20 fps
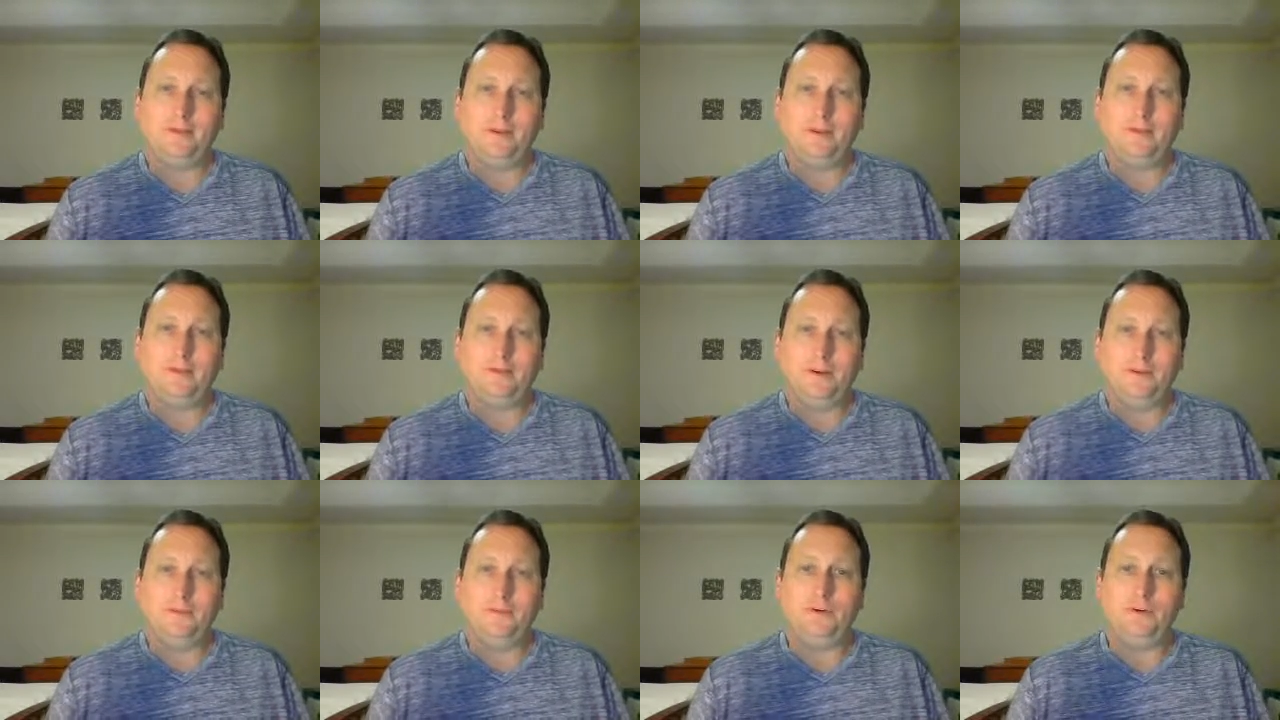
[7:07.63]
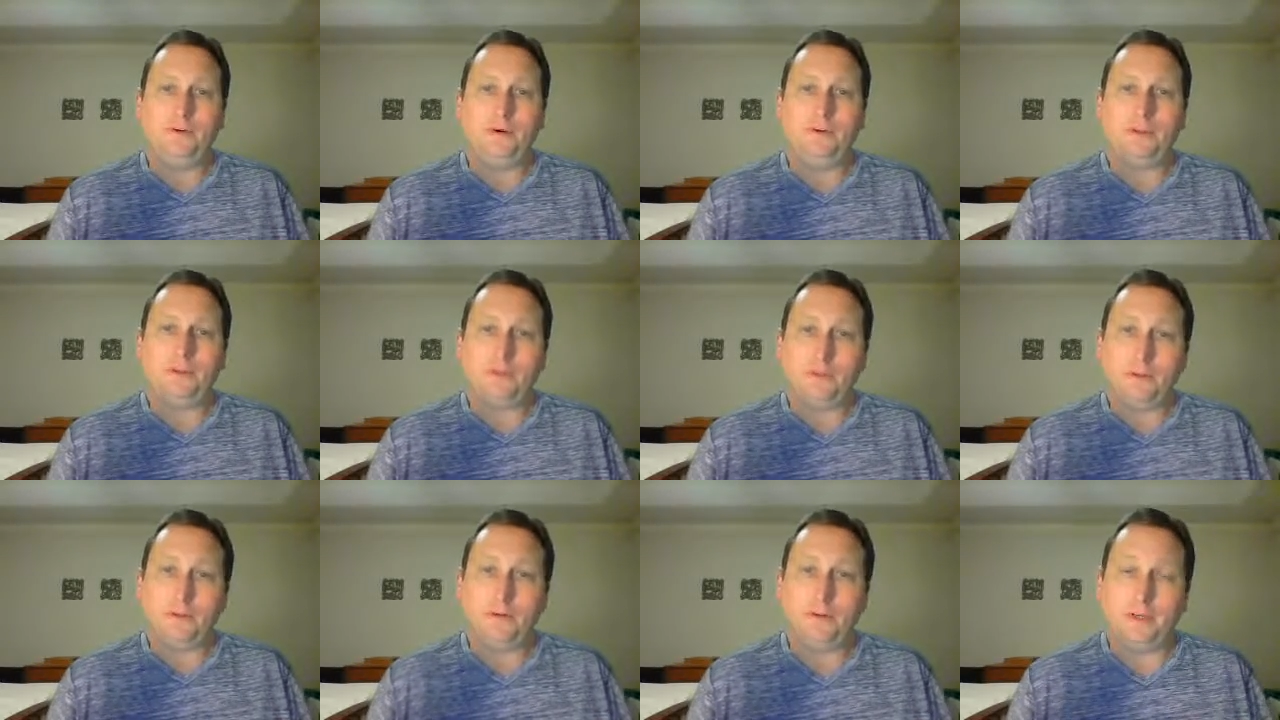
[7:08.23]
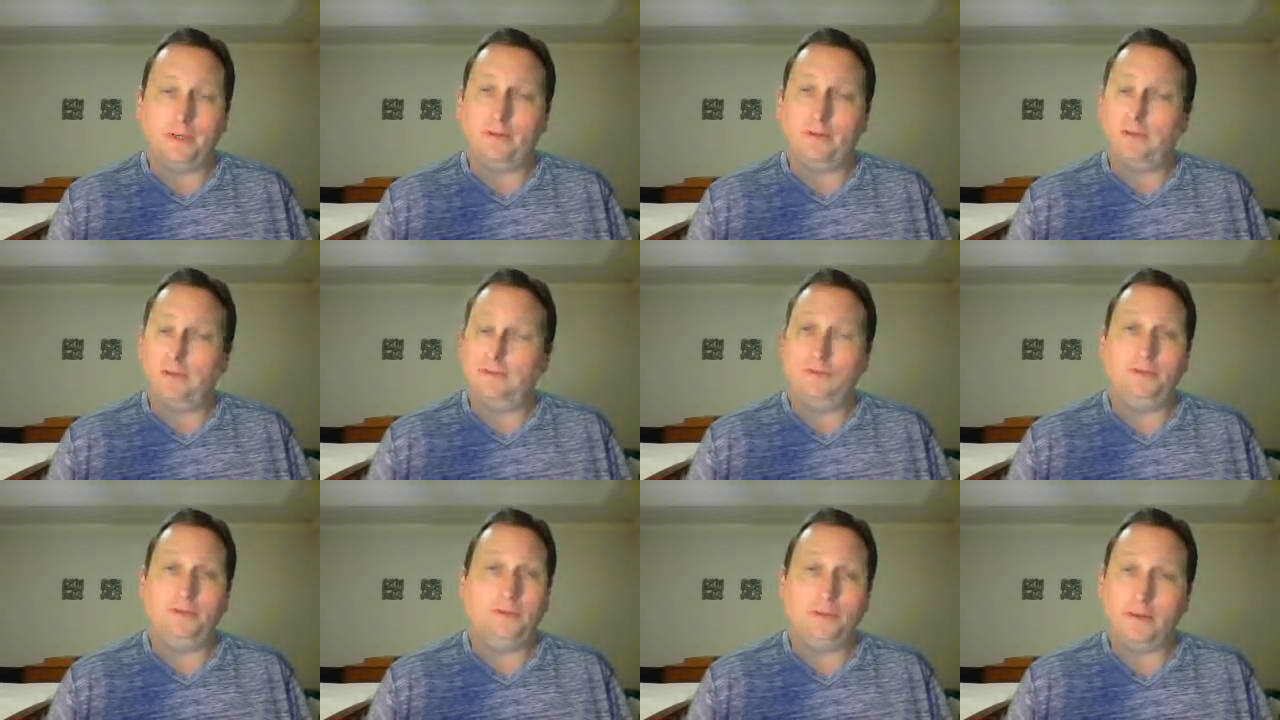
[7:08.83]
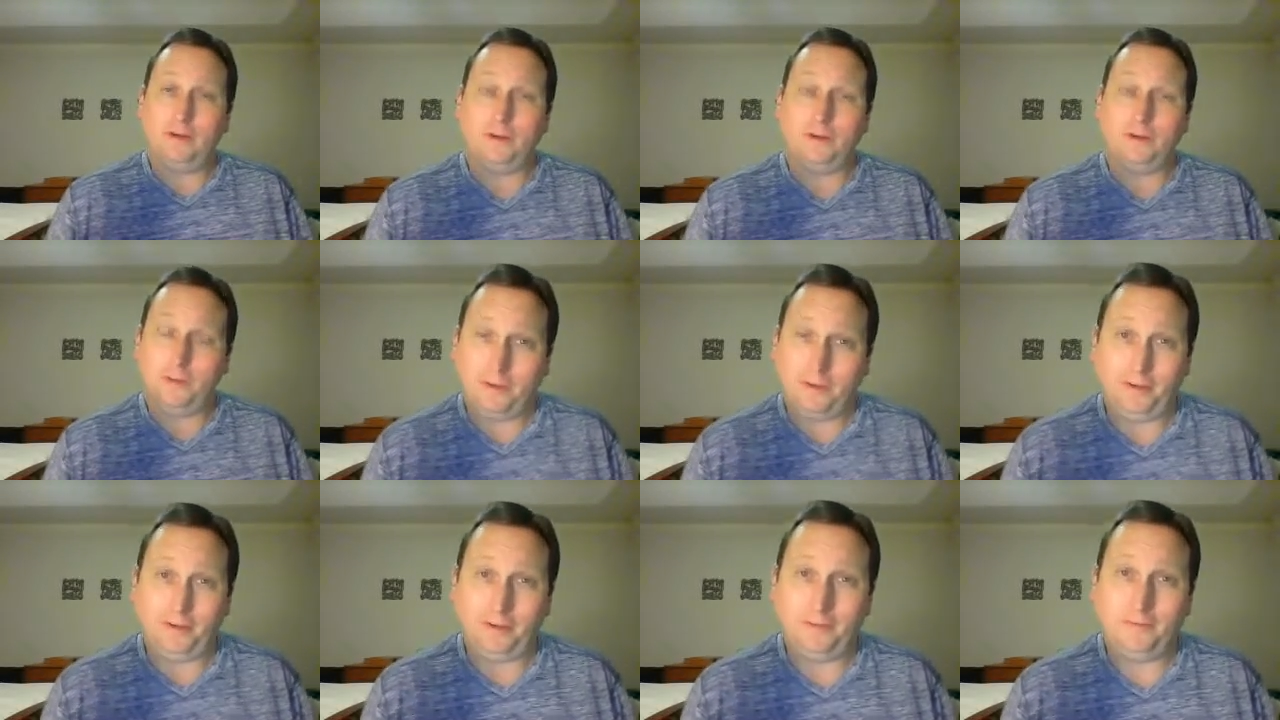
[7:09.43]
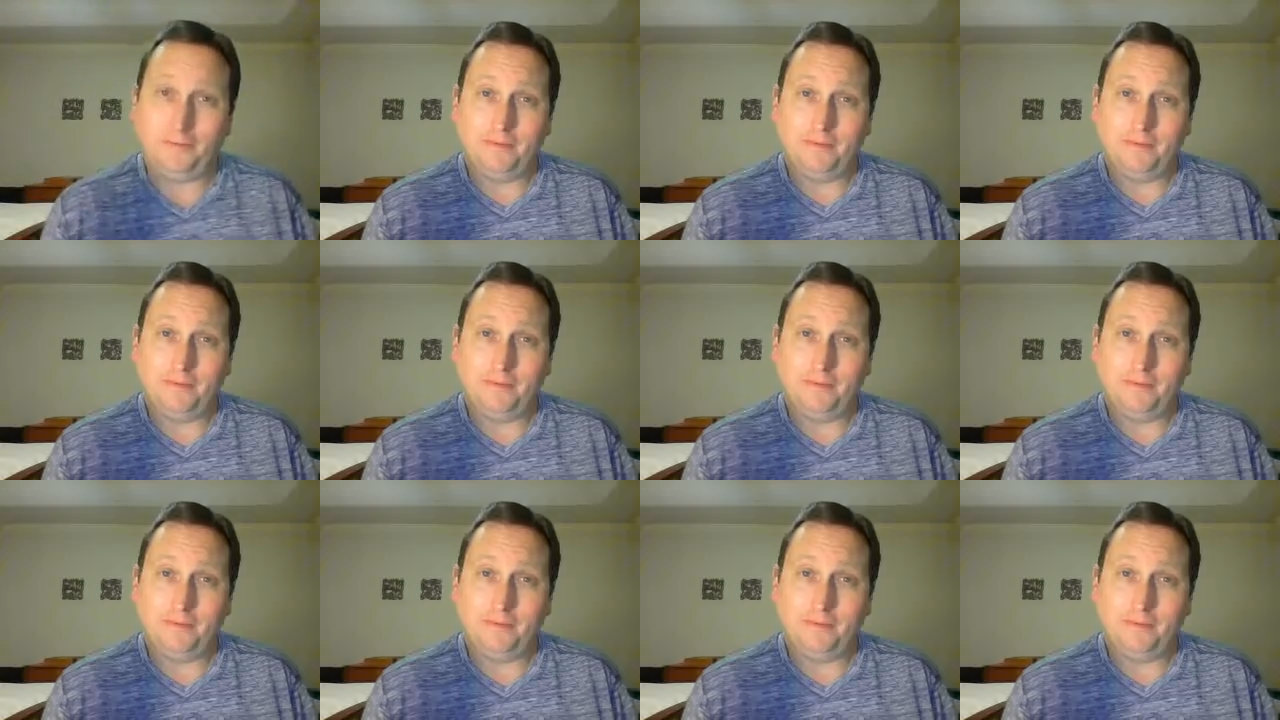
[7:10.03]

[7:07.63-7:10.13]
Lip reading: If you're always learning, you're not earning.